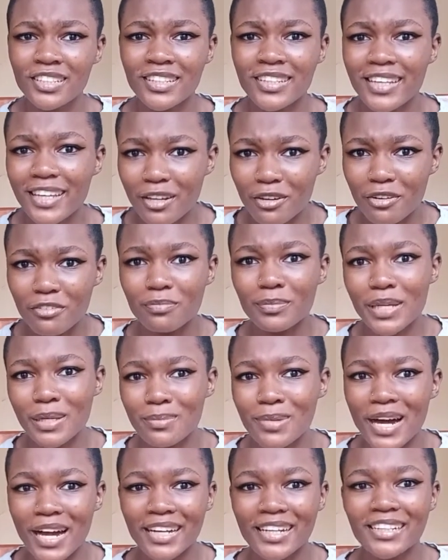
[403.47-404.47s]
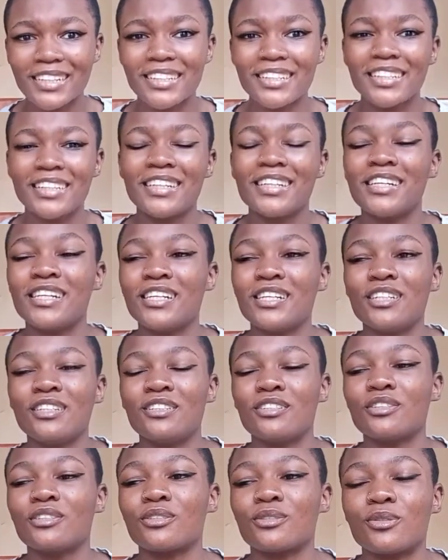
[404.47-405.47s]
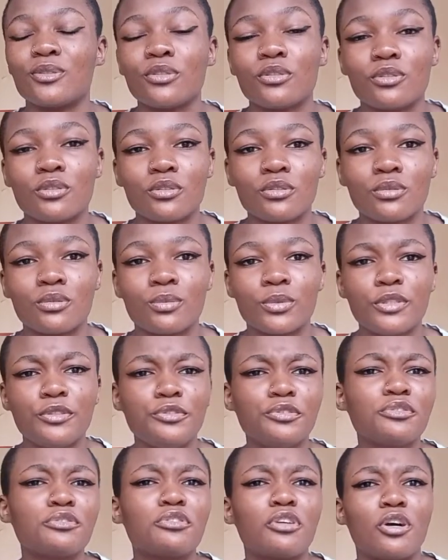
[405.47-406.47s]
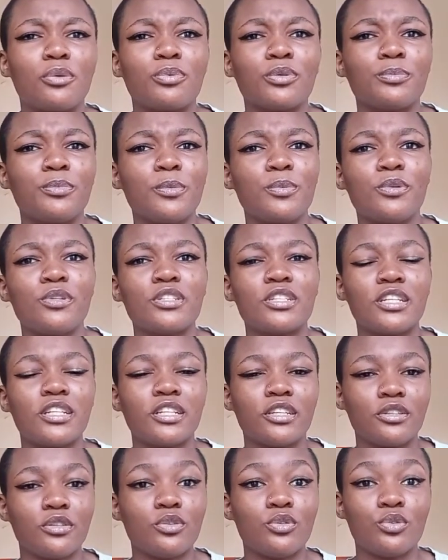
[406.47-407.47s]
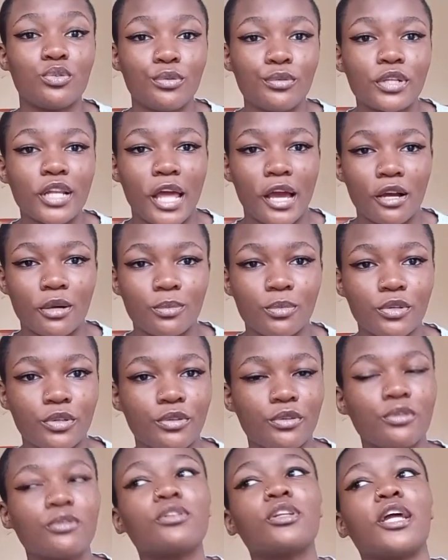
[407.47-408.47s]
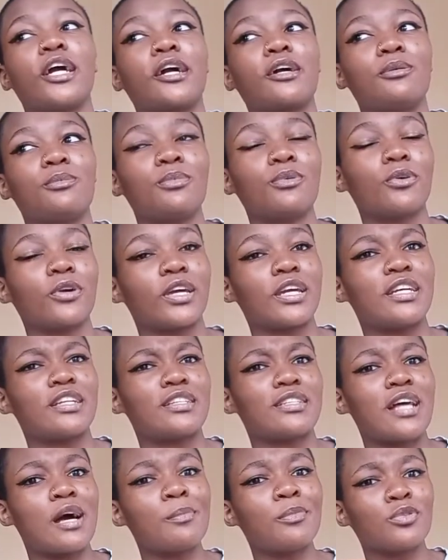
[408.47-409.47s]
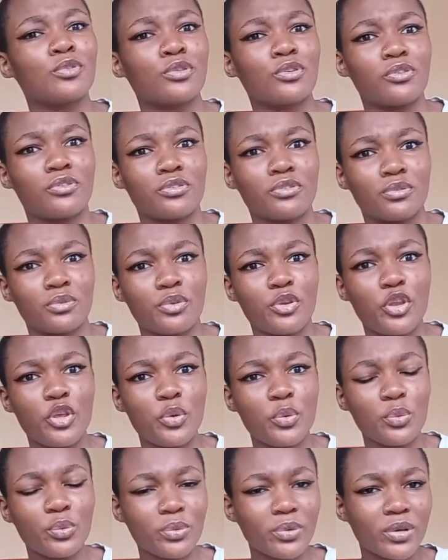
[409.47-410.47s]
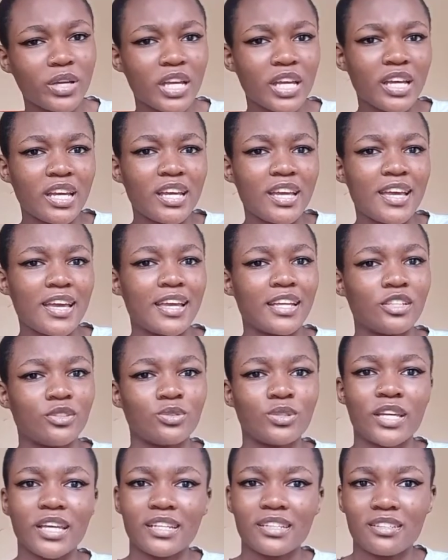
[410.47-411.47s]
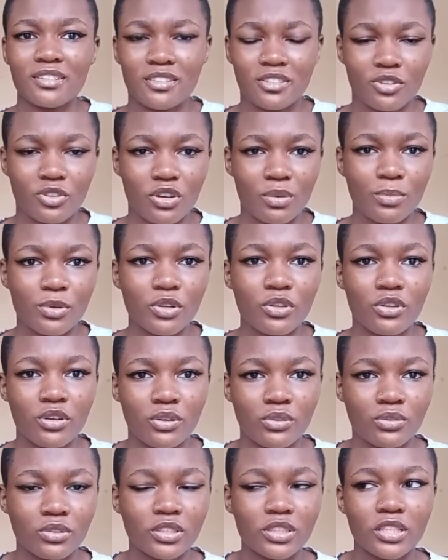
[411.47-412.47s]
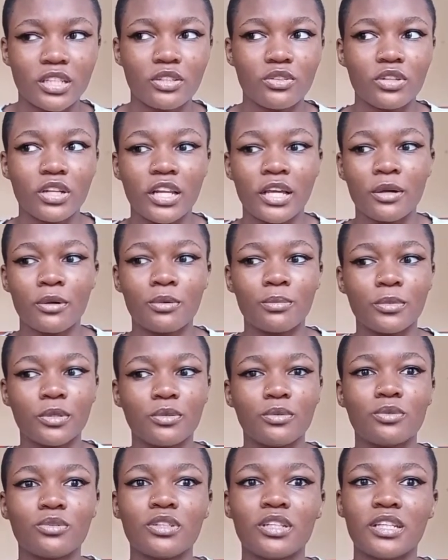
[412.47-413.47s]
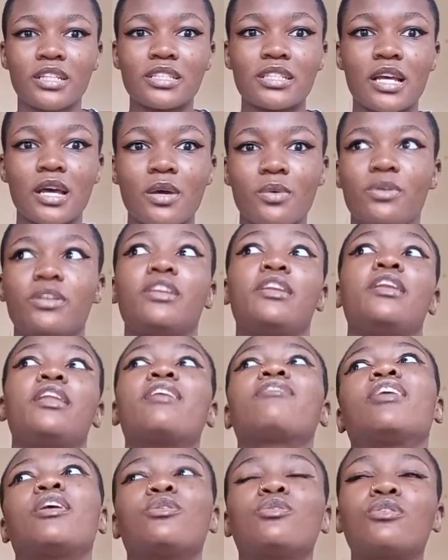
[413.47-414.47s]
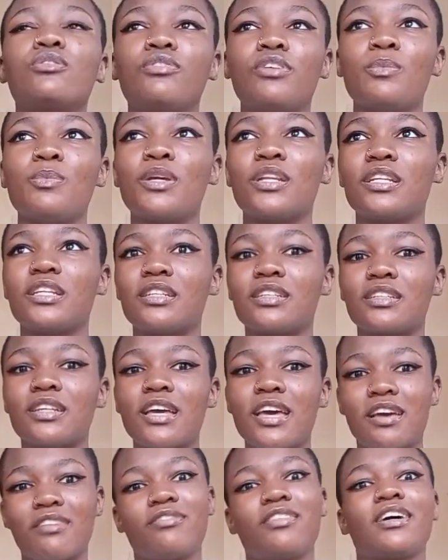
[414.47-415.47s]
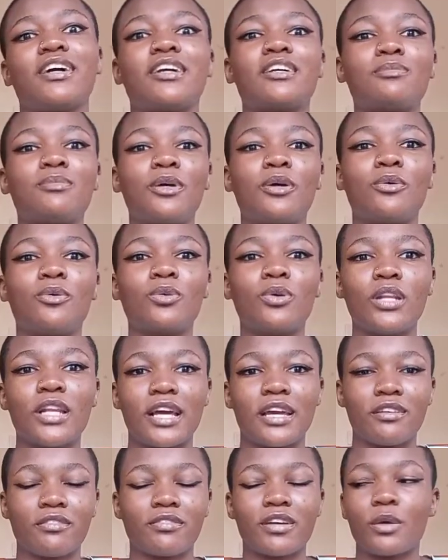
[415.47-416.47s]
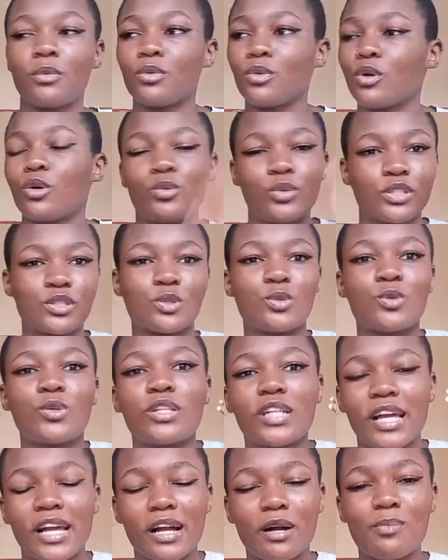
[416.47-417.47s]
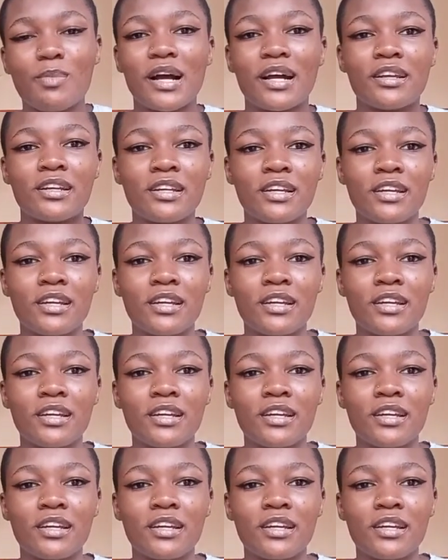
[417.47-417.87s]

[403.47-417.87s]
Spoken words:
Get off my back. So, you know, when you grow up with people telling you, you look like a boy, you look like a boy, if someone grows on you and you get insecure about your looks and you're like, oh my goodness, I will never look feminine ever in my whole life. I always look like a man.